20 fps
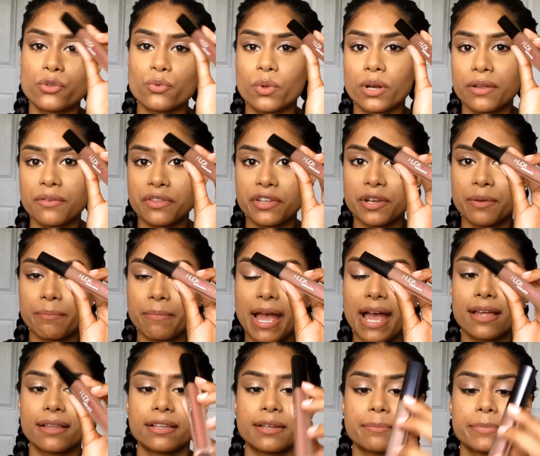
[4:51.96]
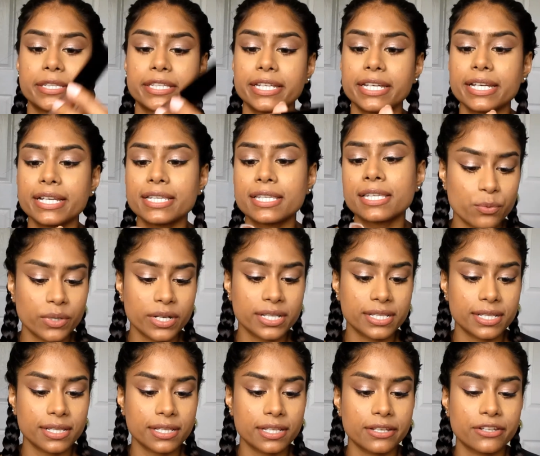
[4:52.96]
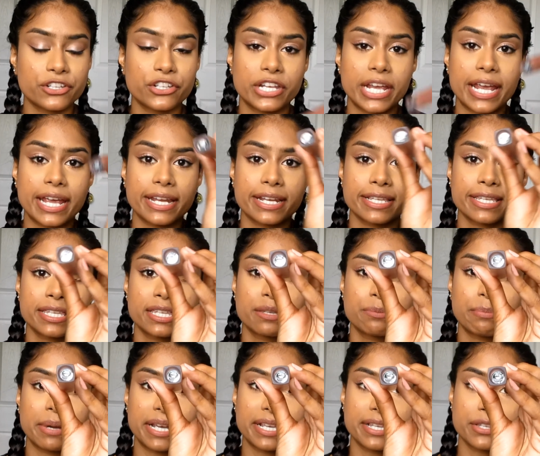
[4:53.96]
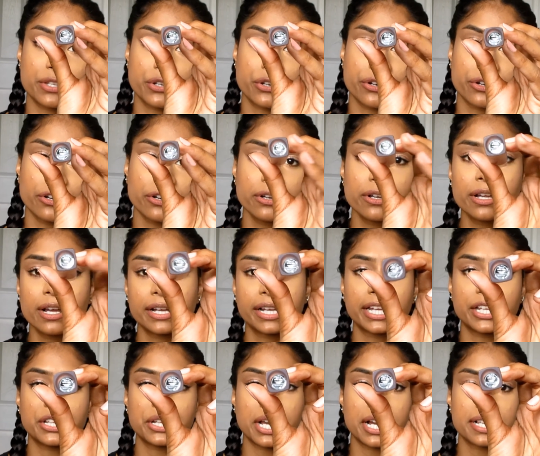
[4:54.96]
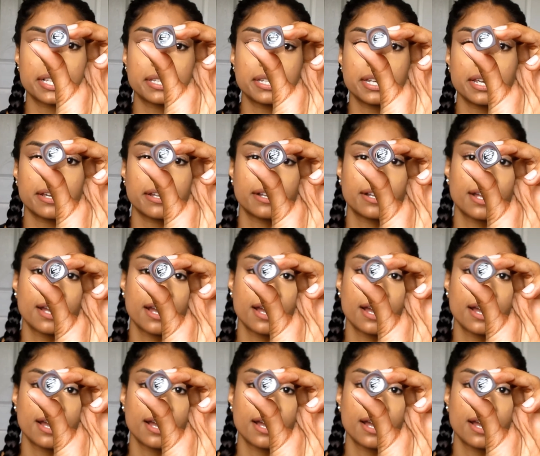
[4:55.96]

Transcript: is one of their matte lipsticks. This one is in the shade Spice Girl. Can you guys see it?